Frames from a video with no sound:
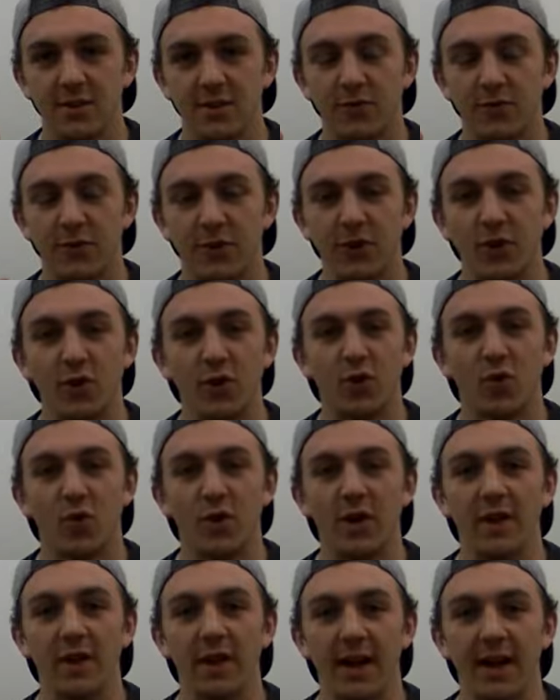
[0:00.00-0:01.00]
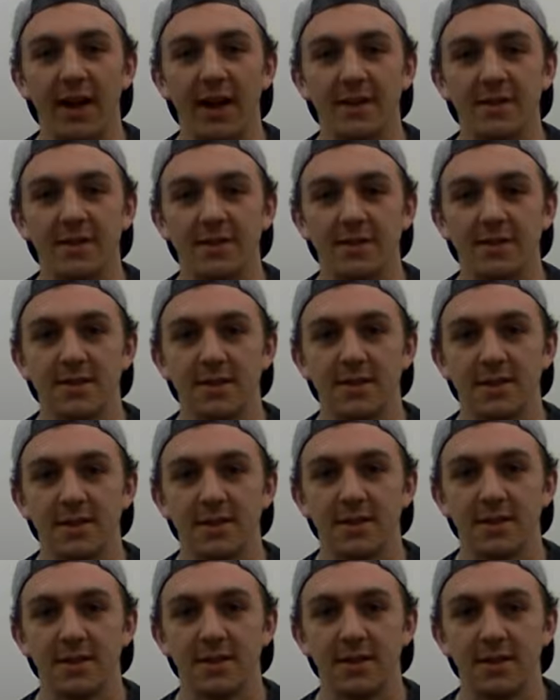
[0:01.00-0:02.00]
for you to realize
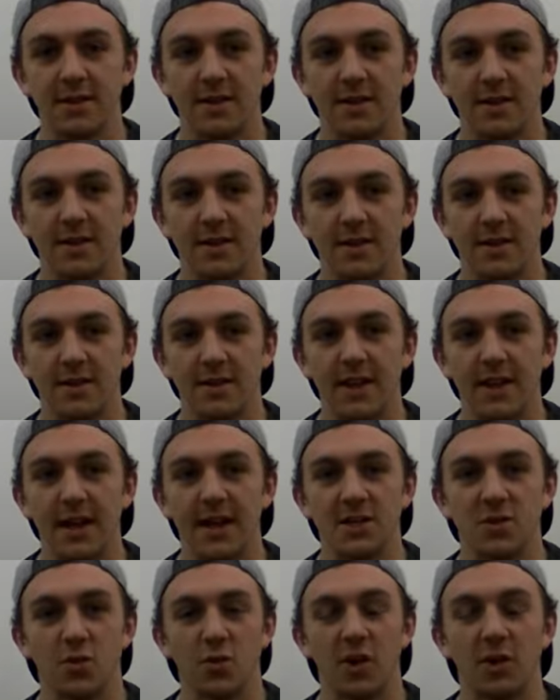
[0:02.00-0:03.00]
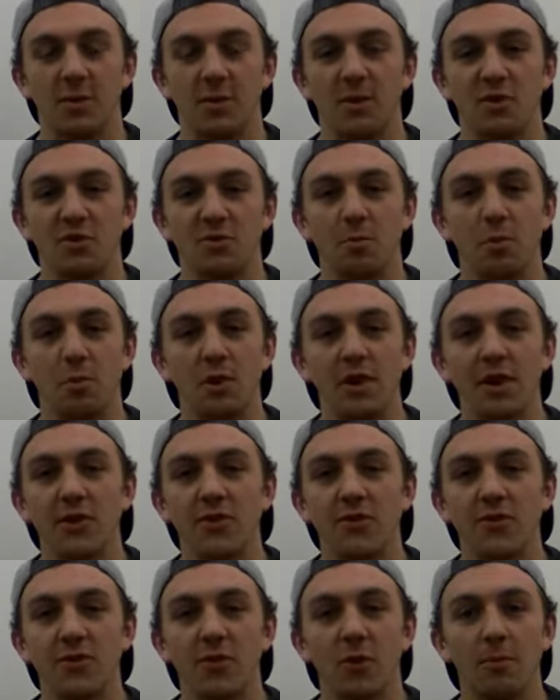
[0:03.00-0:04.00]
that is one of the most
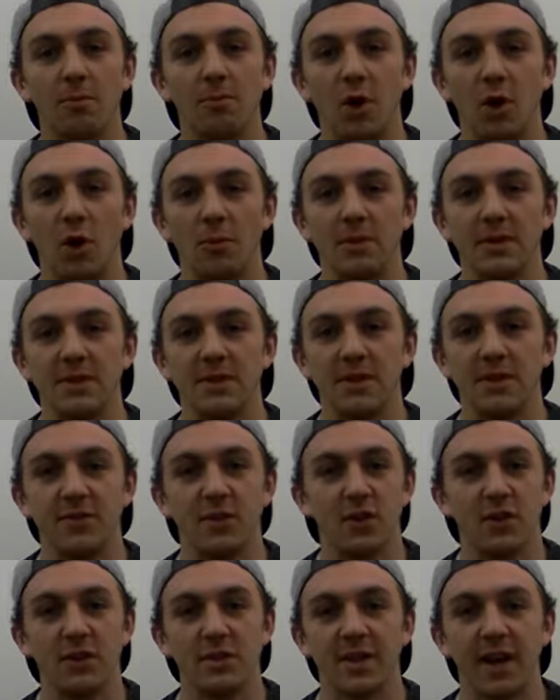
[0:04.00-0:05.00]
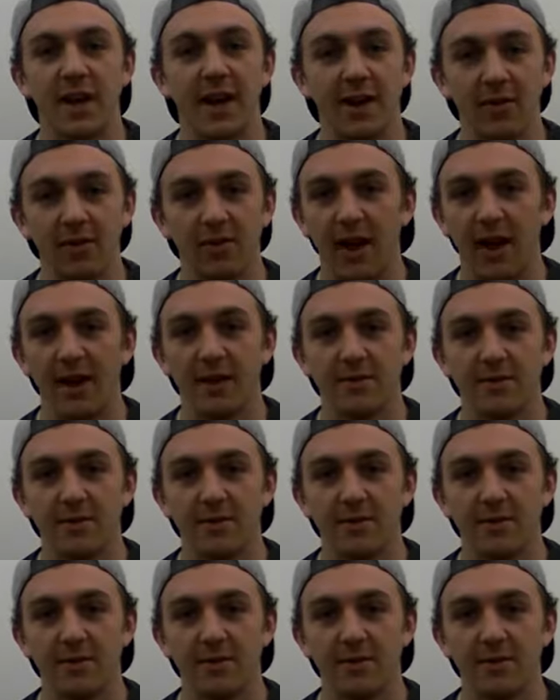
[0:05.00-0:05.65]
blissful moments of your entire life.